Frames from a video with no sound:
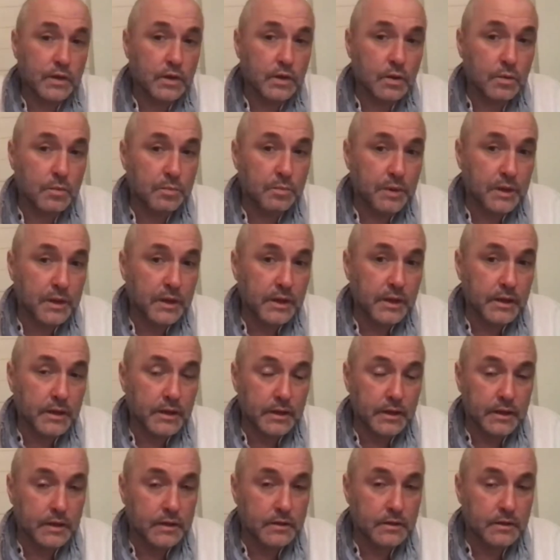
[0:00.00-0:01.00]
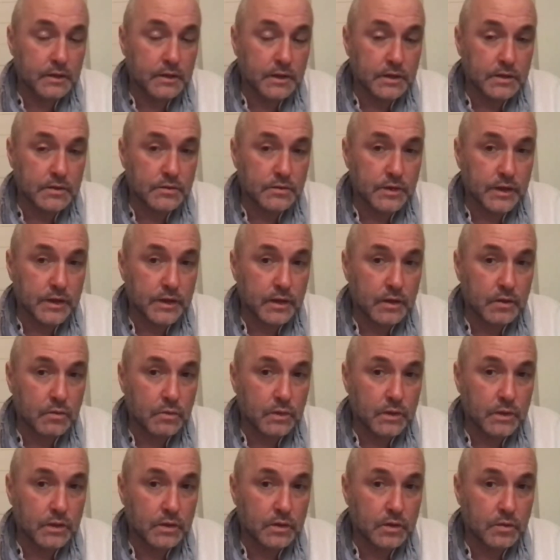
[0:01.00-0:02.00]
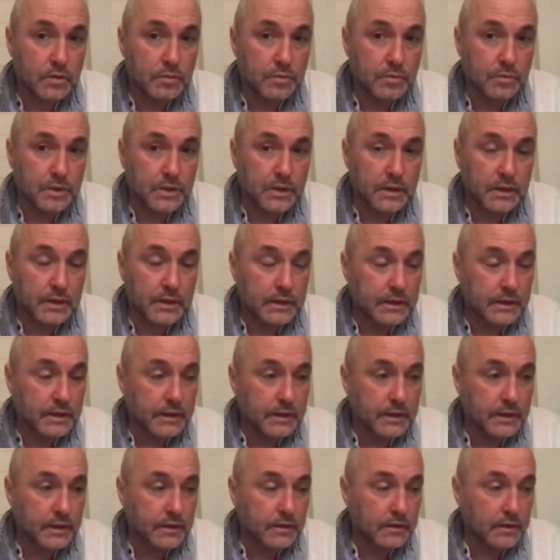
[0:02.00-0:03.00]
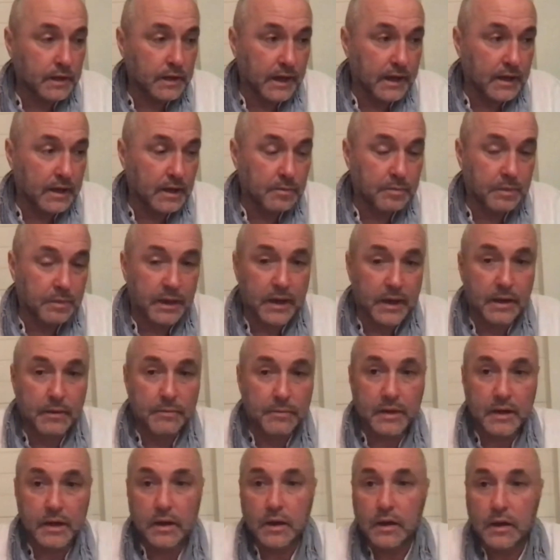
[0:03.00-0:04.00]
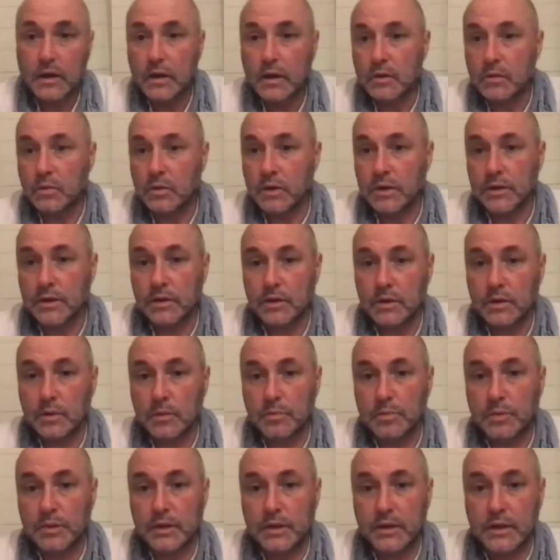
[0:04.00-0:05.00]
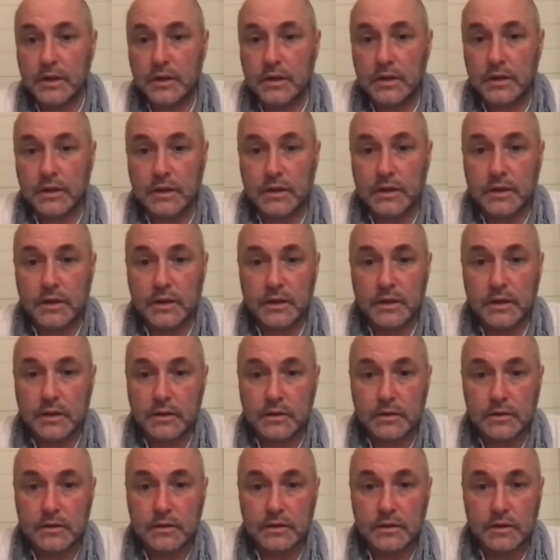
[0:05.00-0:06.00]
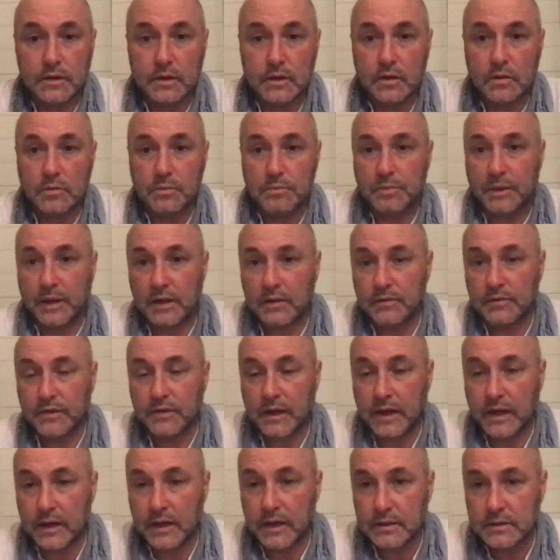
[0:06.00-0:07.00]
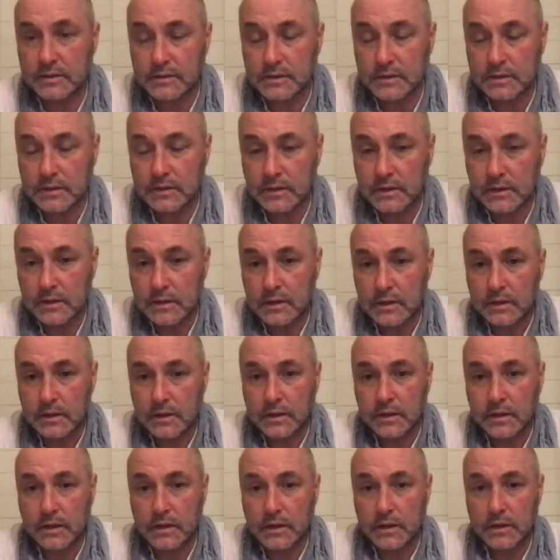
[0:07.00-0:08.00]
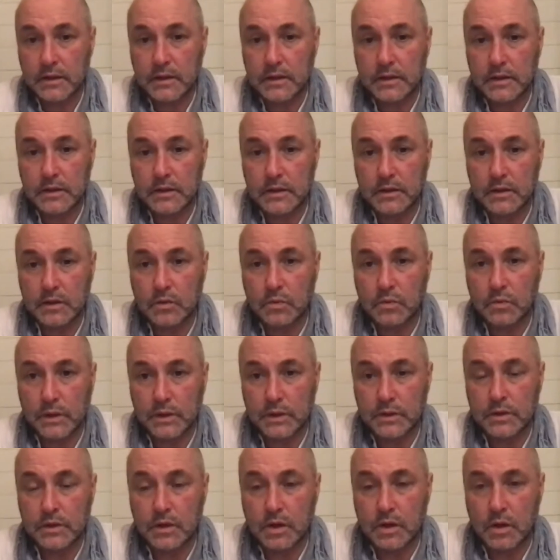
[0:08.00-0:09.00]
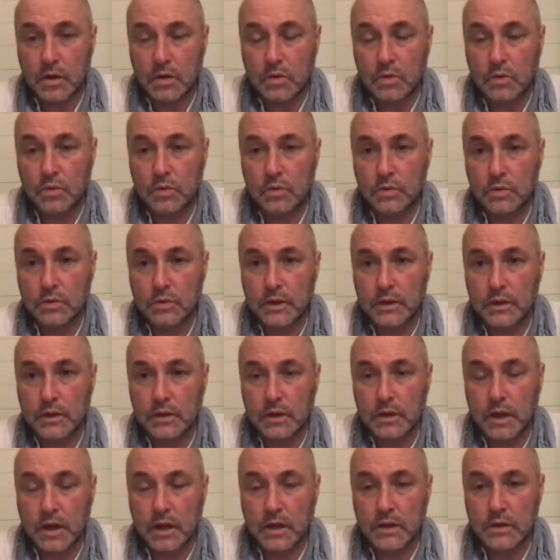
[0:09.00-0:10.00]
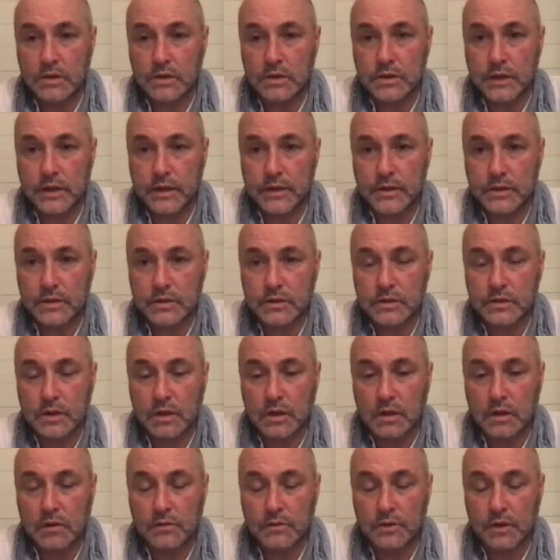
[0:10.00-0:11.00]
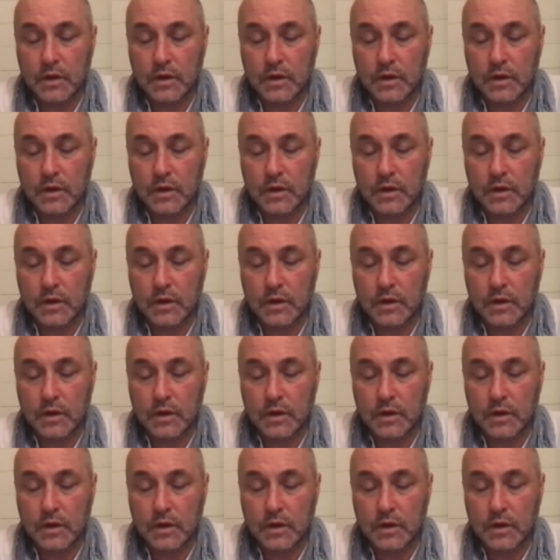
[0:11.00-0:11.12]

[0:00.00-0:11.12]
you be in Israel, whether you be in Alabama, whether you be in, Belfast, we know that large sections of